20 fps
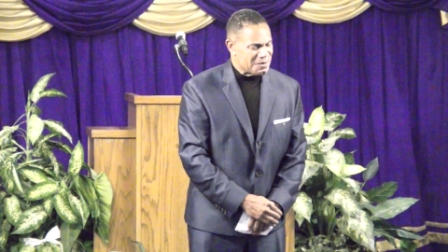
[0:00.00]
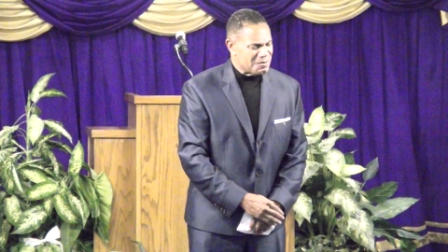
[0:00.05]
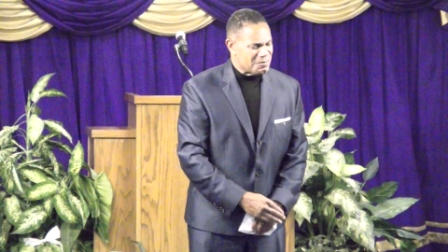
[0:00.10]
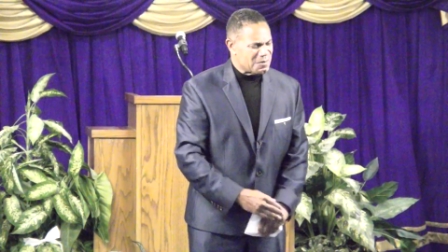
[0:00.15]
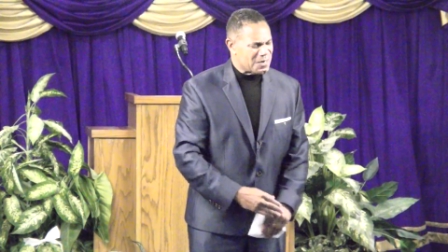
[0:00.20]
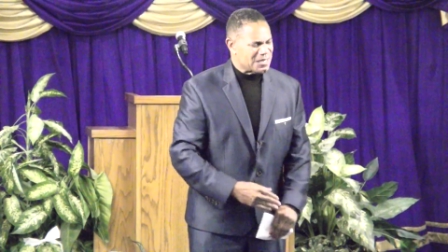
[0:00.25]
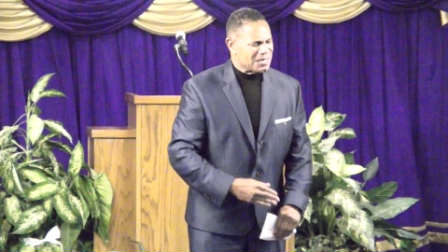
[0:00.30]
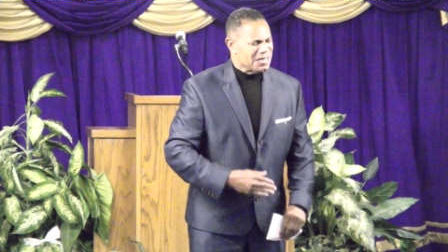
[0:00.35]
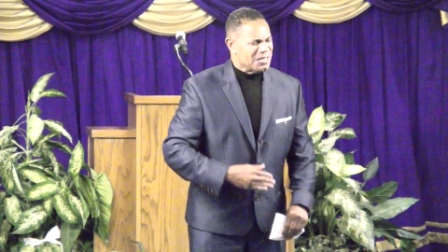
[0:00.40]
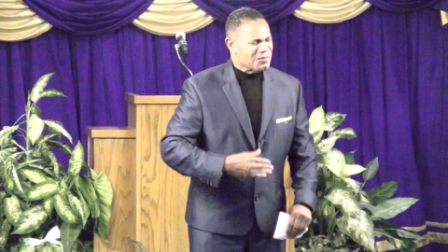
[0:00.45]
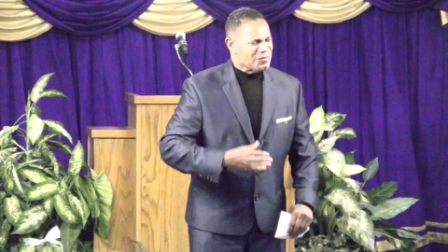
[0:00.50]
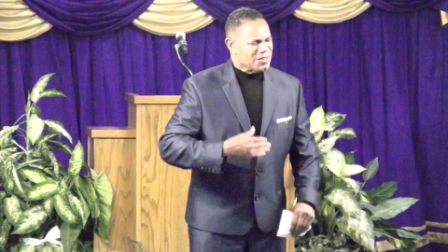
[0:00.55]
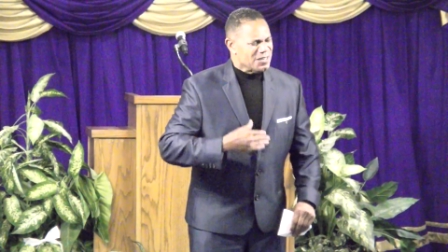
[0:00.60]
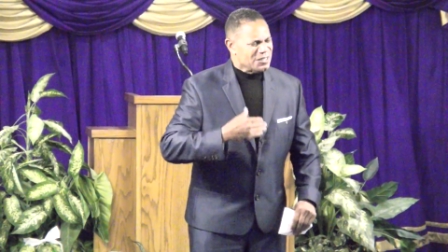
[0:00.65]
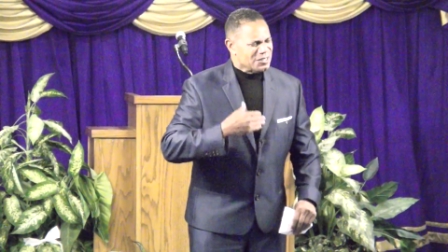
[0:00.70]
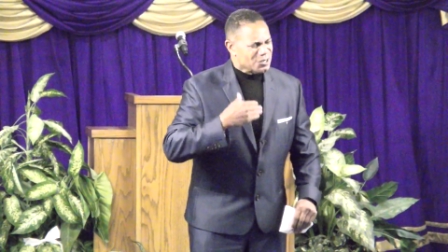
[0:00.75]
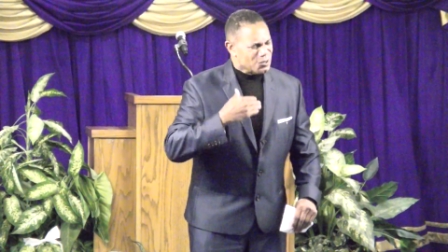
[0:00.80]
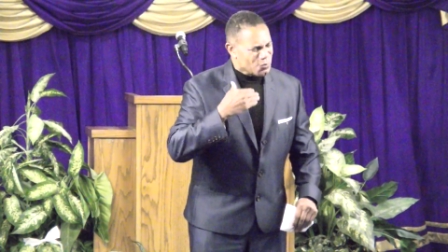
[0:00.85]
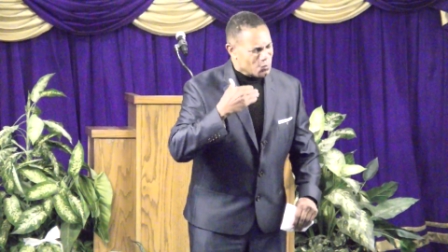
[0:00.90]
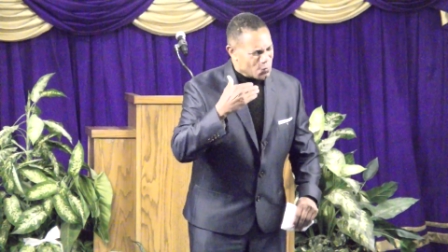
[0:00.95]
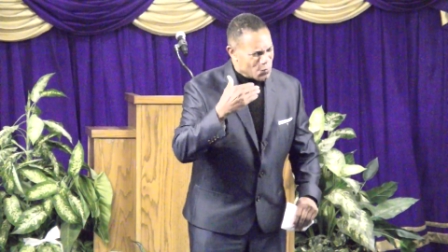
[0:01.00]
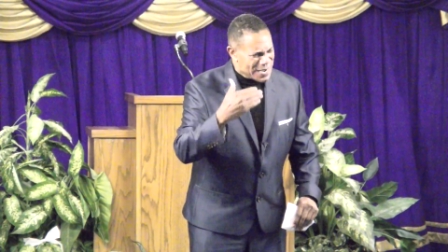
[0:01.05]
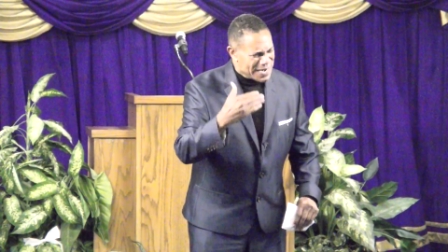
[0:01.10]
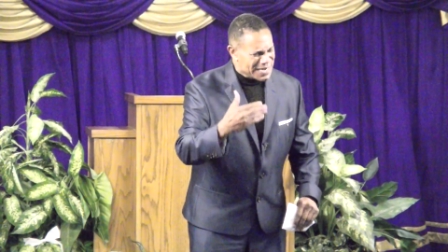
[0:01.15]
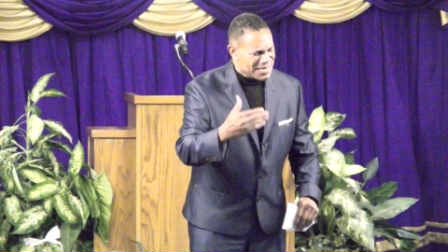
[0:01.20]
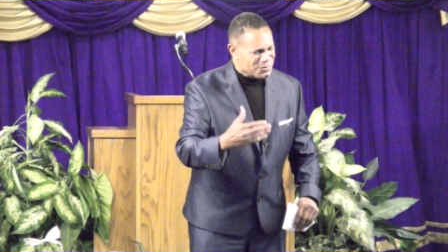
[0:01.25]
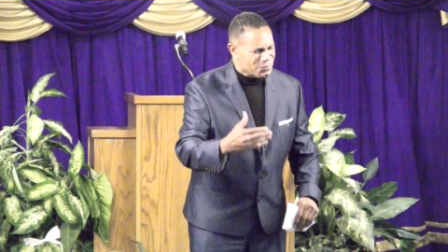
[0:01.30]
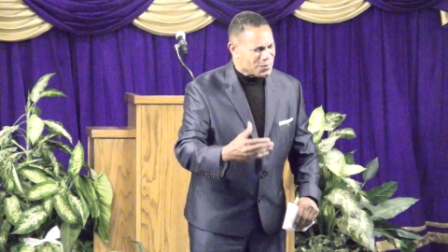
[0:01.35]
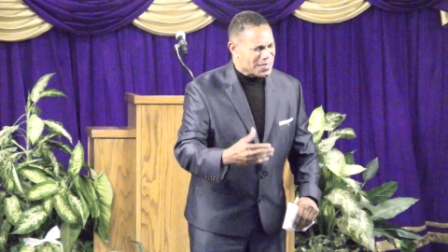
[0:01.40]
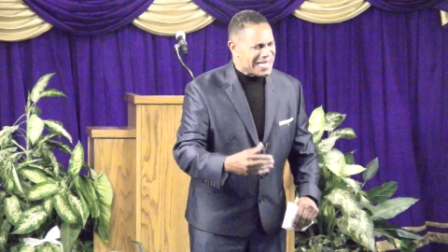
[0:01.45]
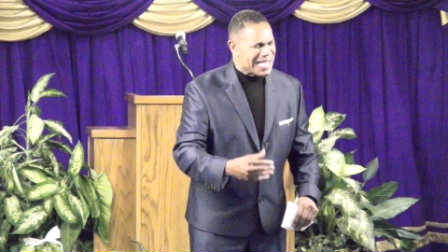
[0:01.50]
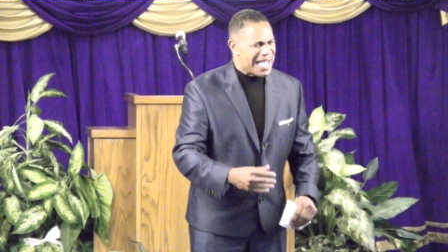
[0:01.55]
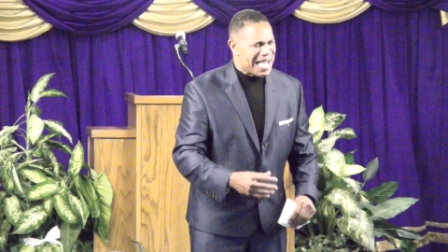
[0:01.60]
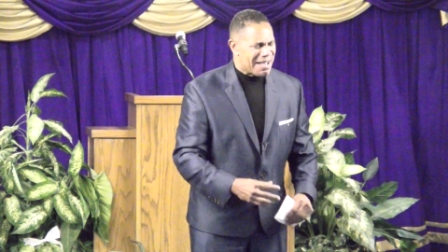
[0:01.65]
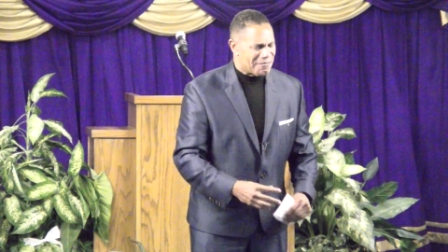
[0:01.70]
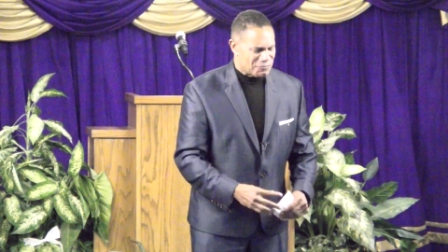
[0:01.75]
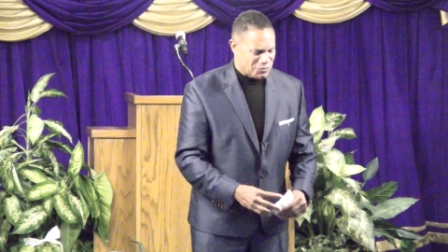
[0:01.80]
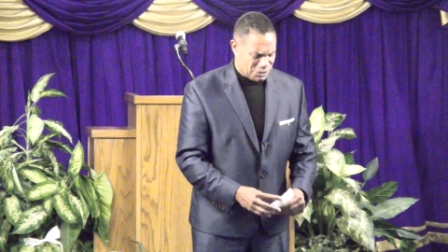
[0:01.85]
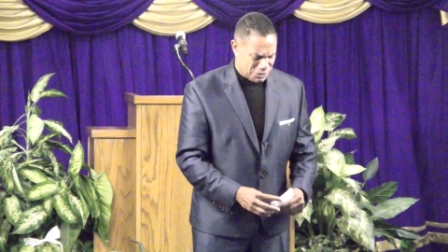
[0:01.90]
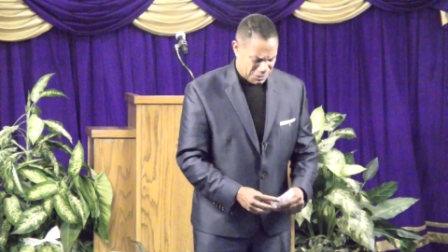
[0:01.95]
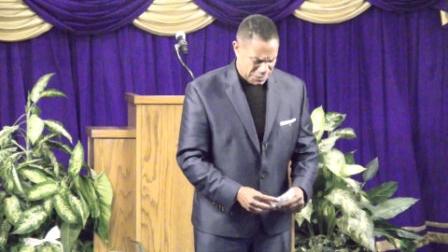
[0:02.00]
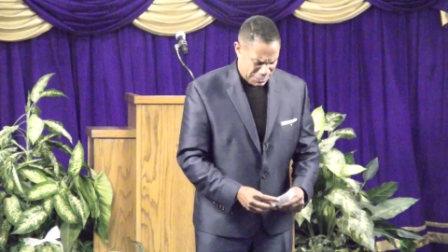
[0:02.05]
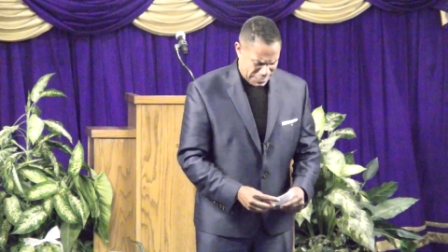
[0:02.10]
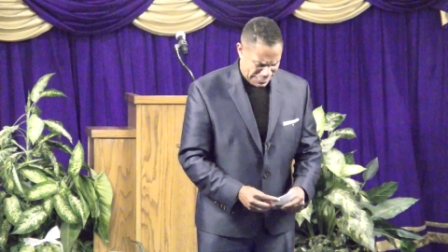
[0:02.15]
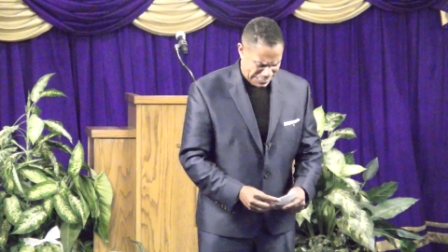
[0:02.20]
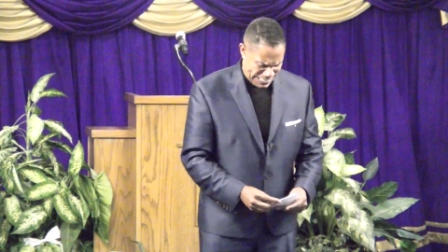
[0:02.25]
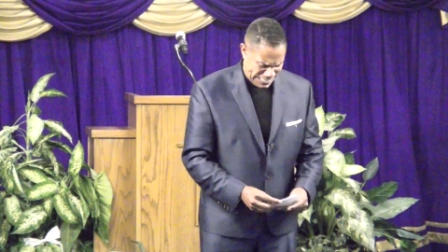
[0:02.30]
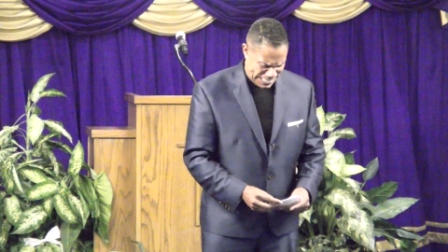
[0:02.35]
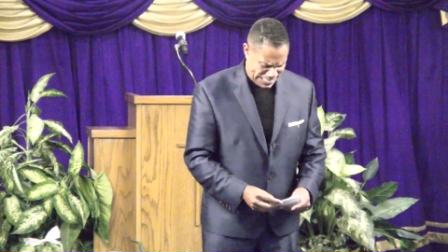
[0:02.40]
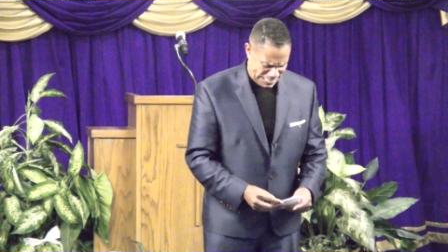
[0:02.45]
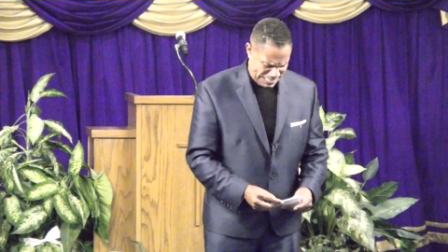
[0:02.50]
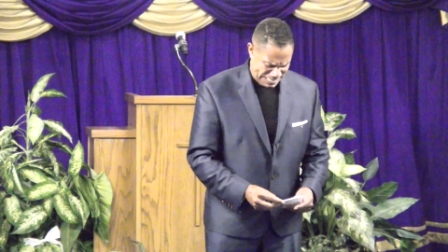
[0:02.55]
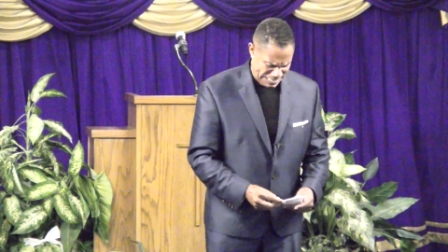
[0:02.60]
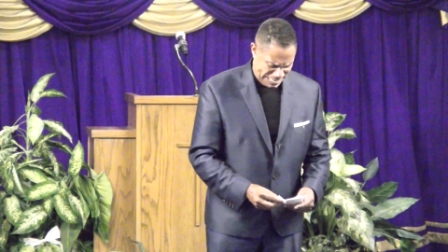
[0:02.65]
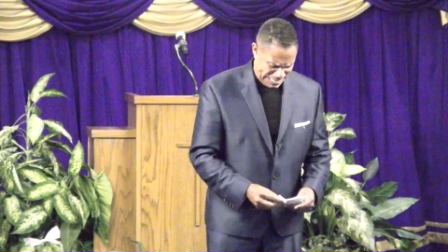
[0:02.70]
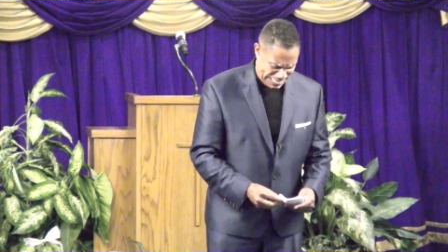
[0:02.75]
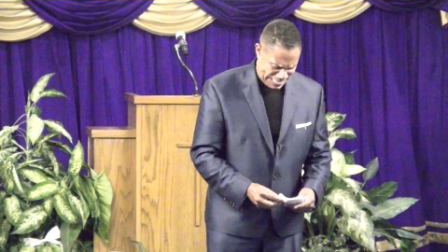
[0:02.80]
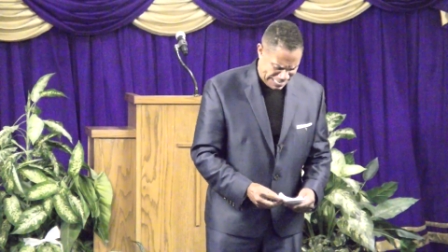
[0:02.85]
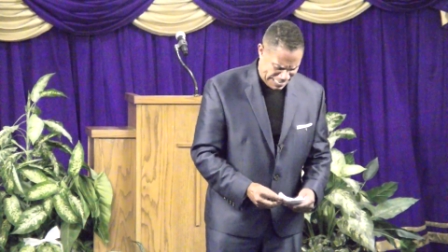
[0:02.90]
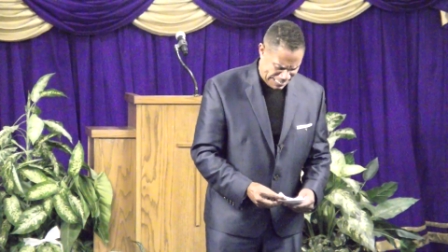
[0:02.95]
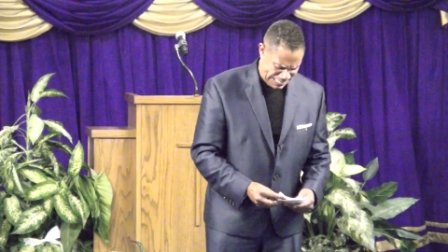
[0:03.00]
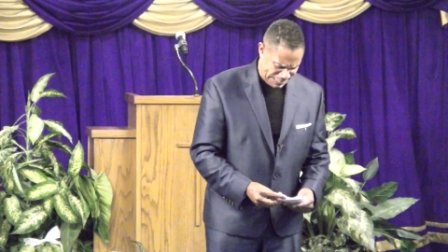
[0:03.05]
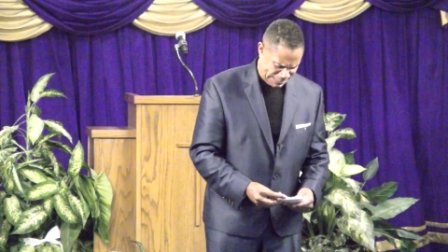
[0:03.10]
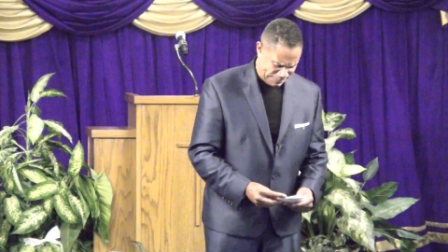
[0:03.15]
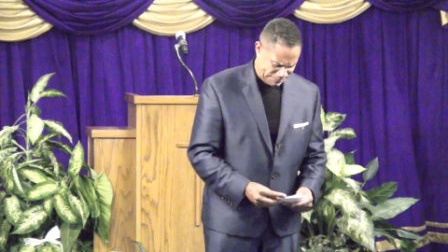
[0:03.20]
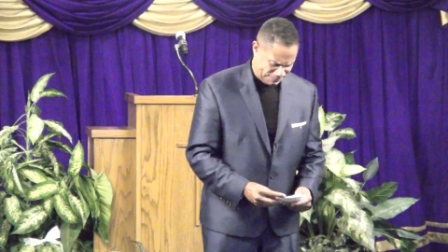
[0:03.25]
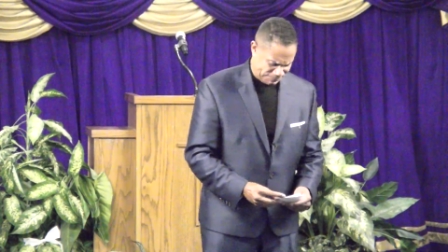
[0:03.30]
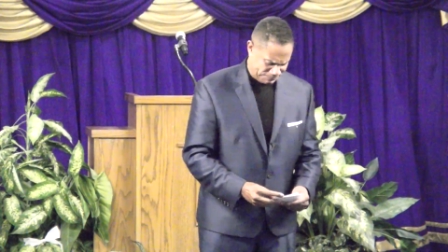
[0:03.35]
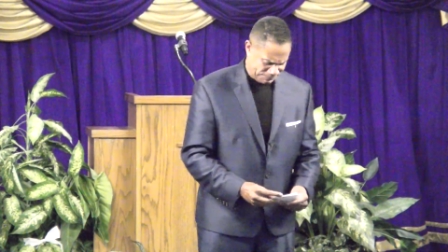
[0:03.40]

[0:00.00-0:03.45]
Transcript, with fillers: But to win it, we have to get in it.